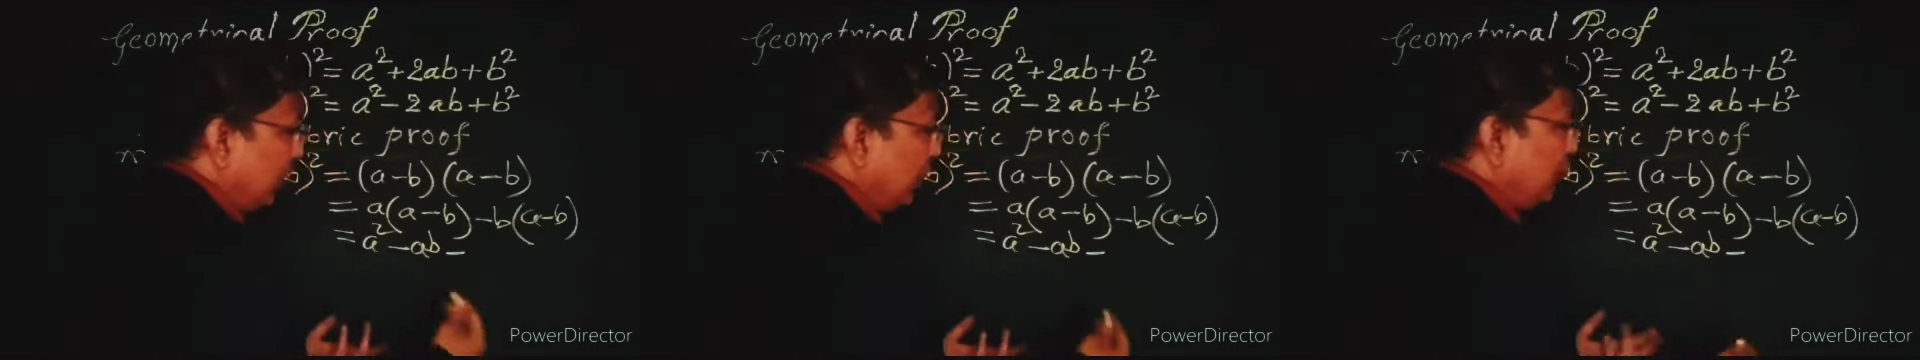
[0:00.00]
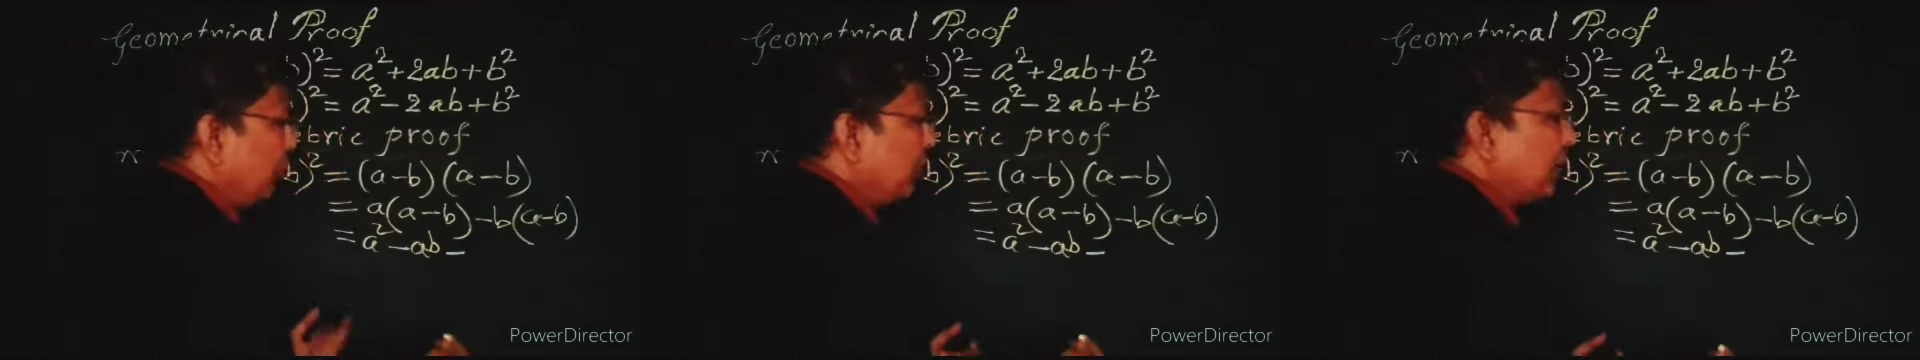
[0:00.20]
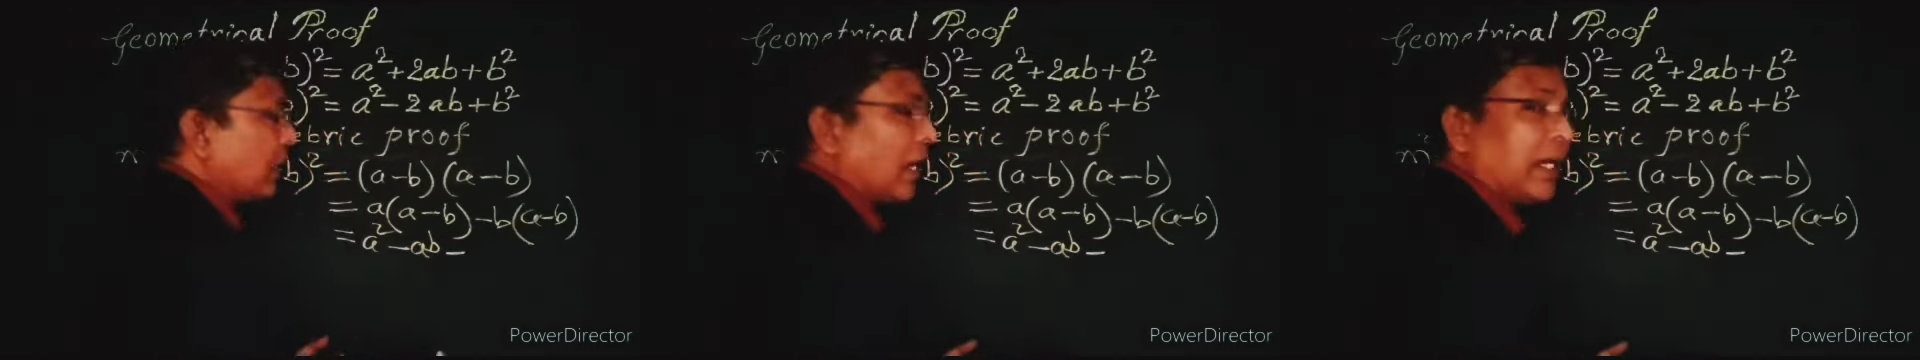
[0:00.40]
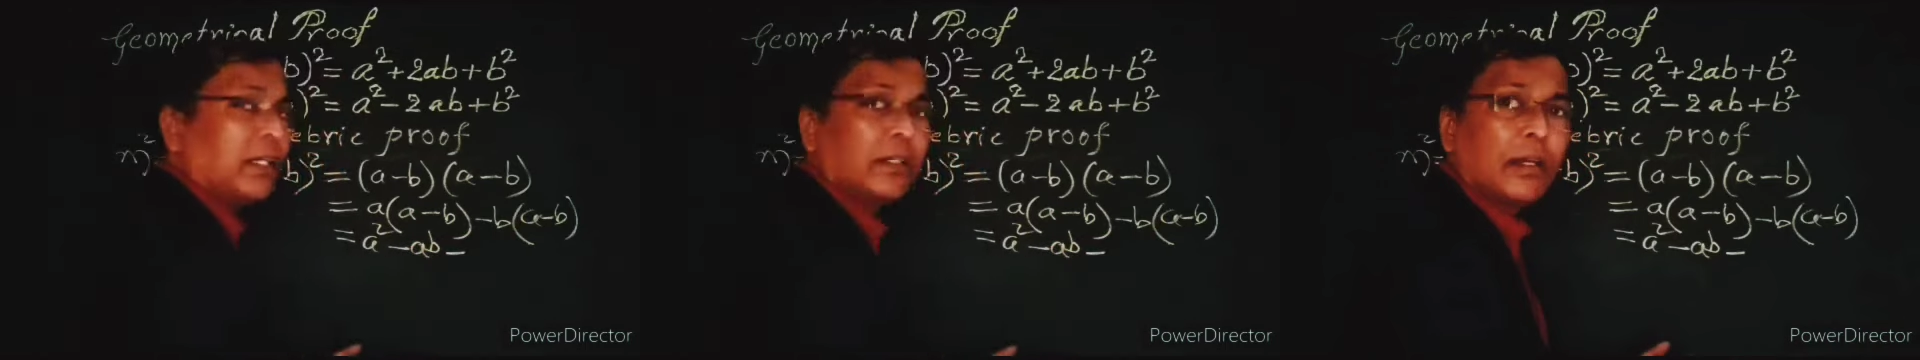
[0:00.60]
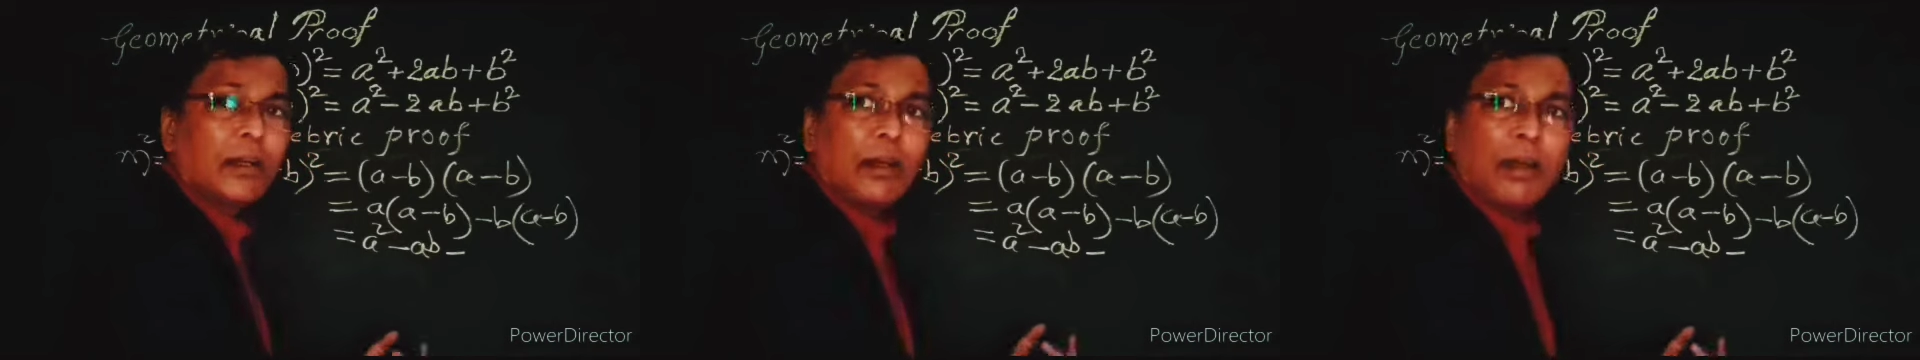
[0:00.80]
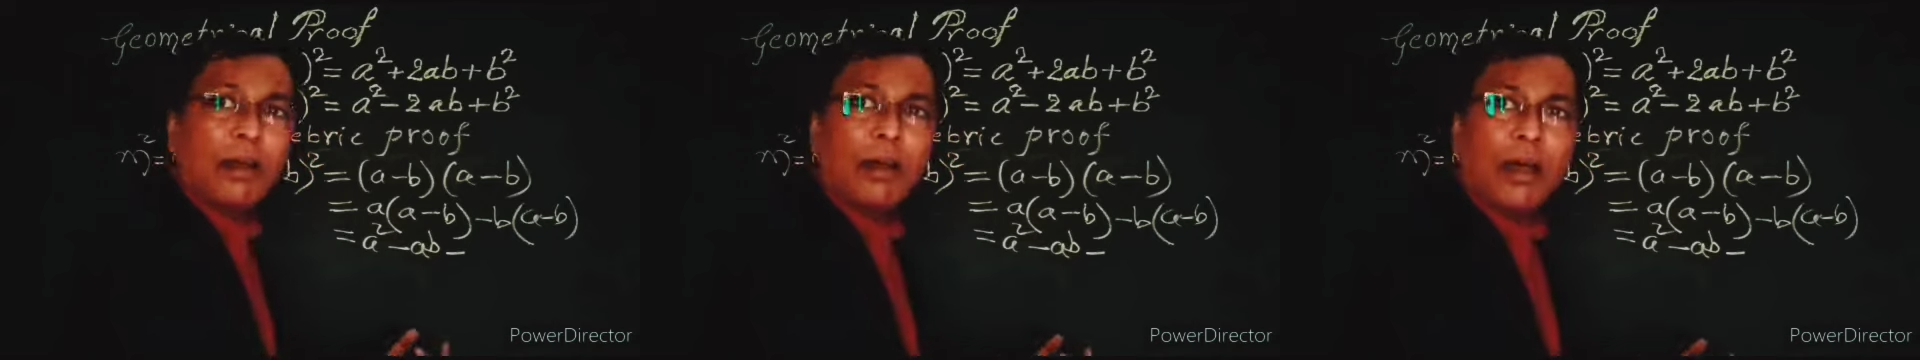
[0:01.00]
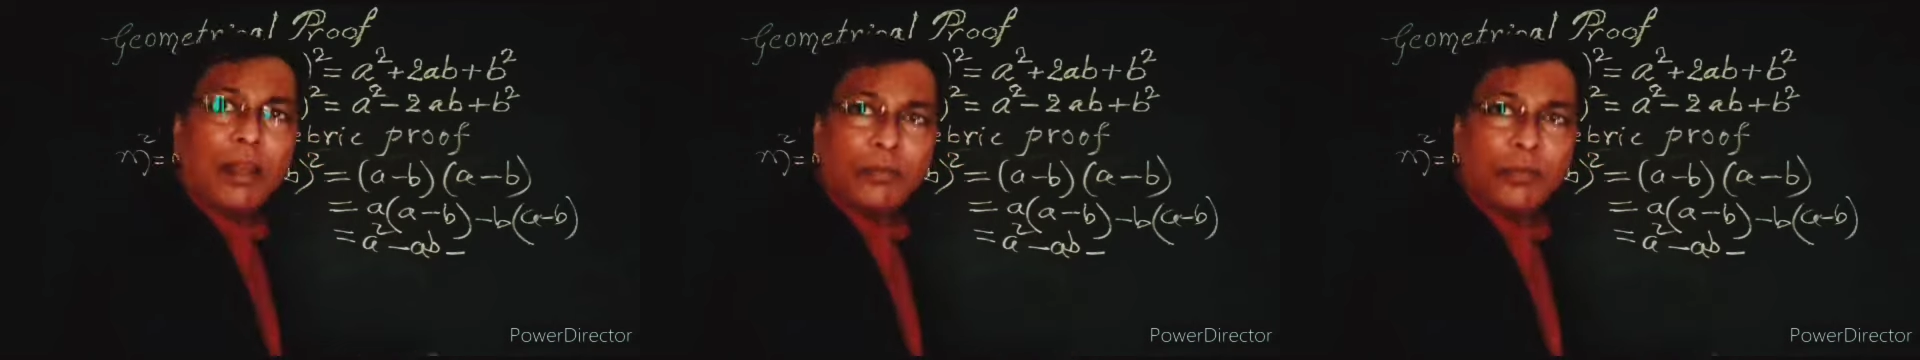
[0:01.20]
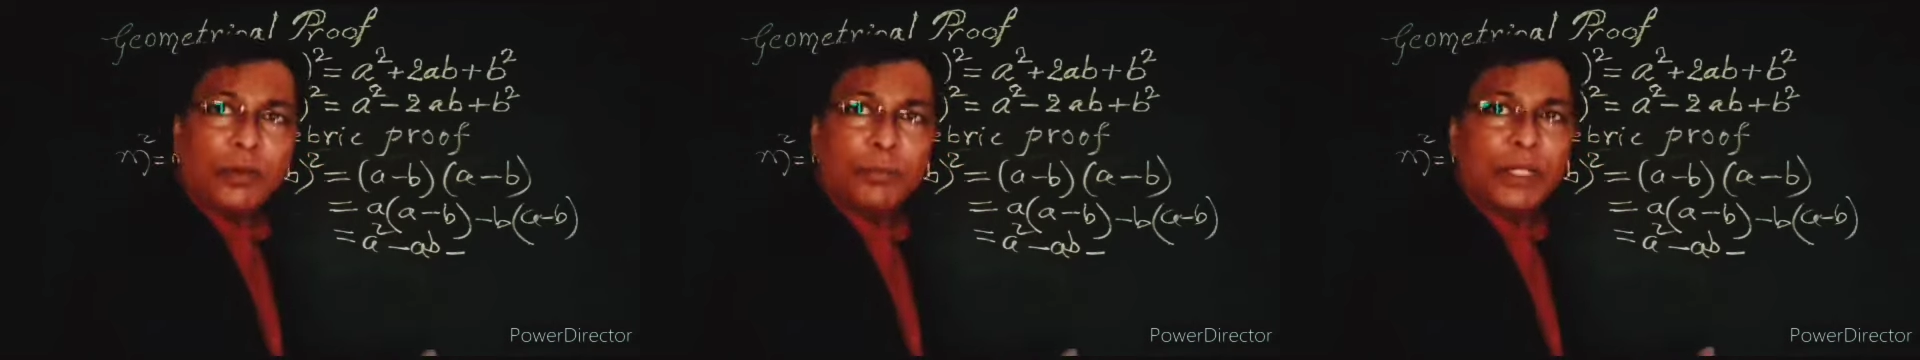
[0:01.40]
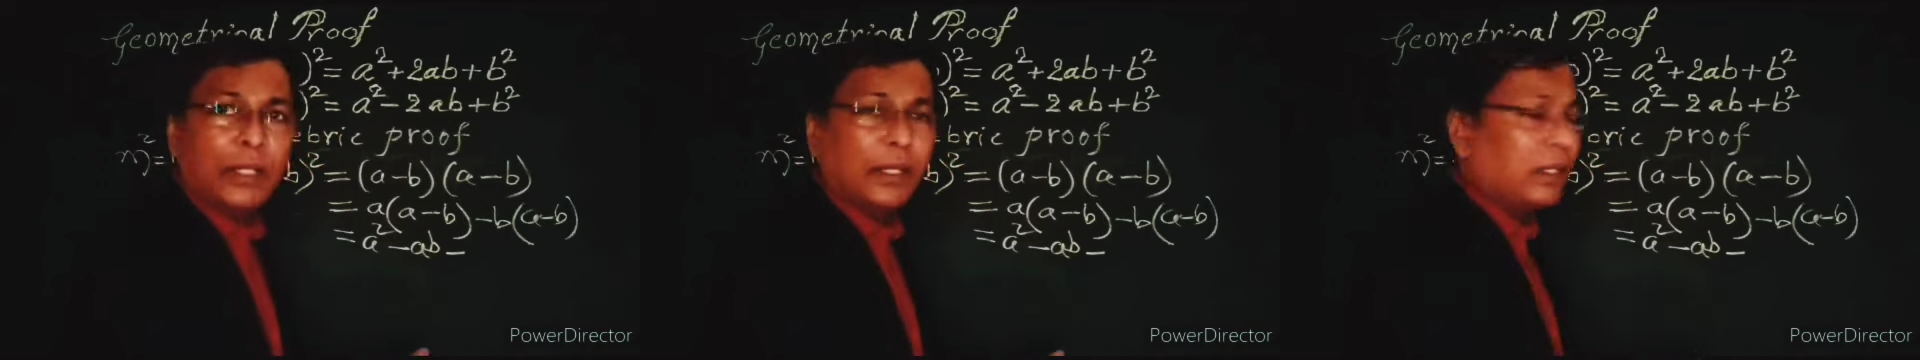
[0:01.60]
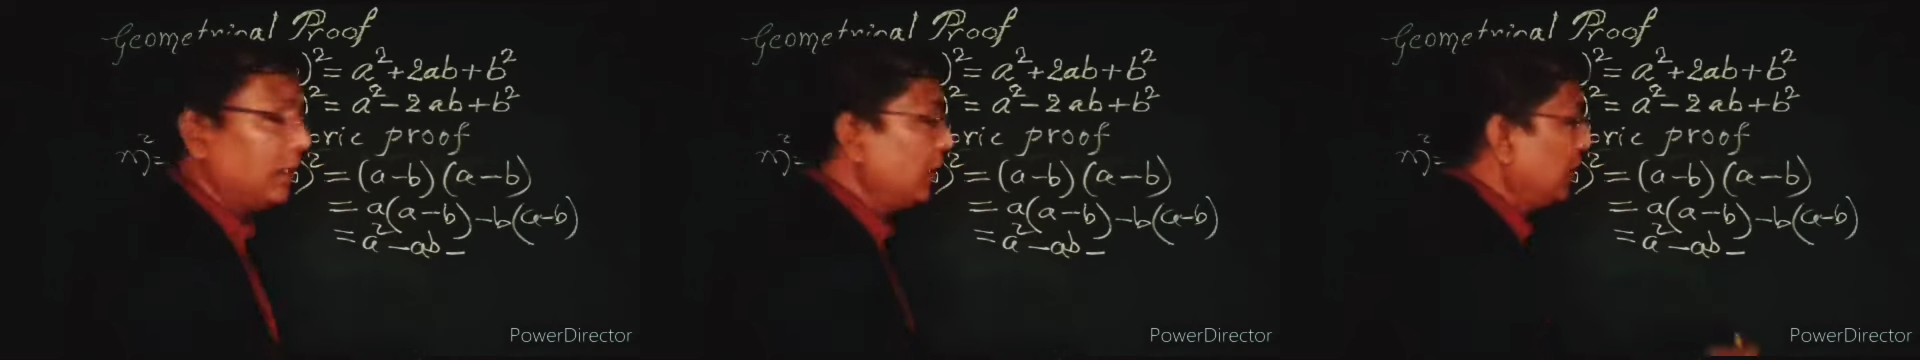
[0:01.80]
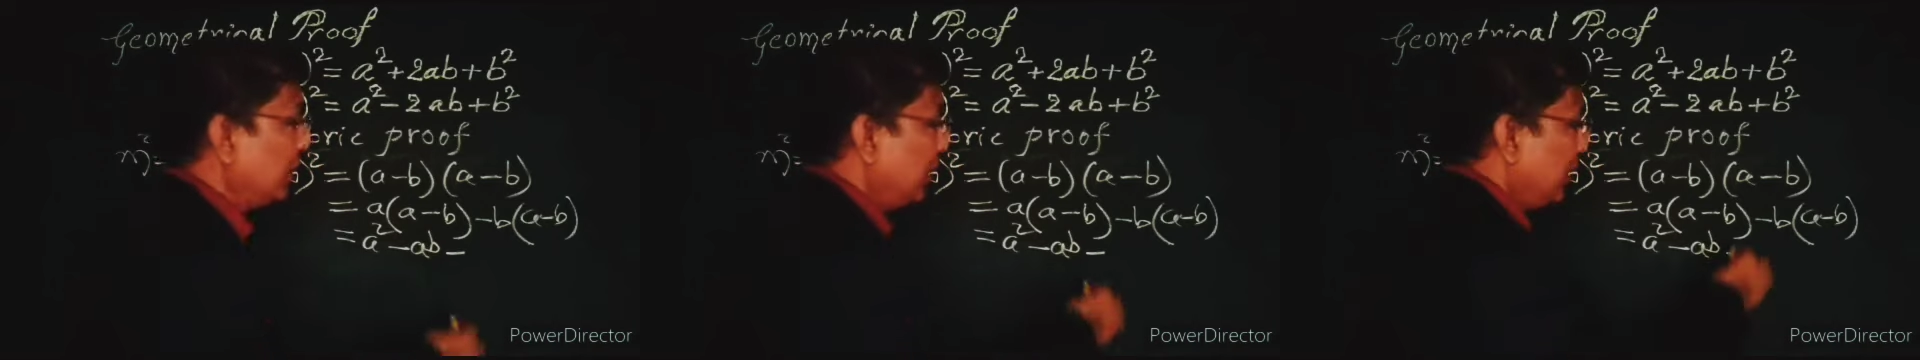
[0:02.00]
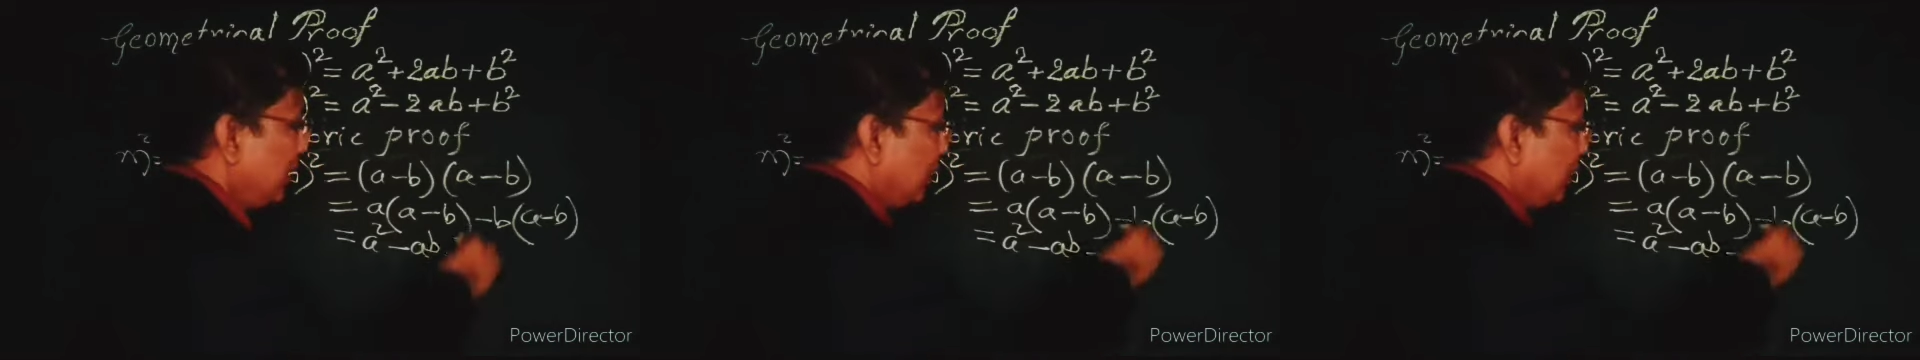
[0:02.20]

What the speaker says: If we write alphabetically,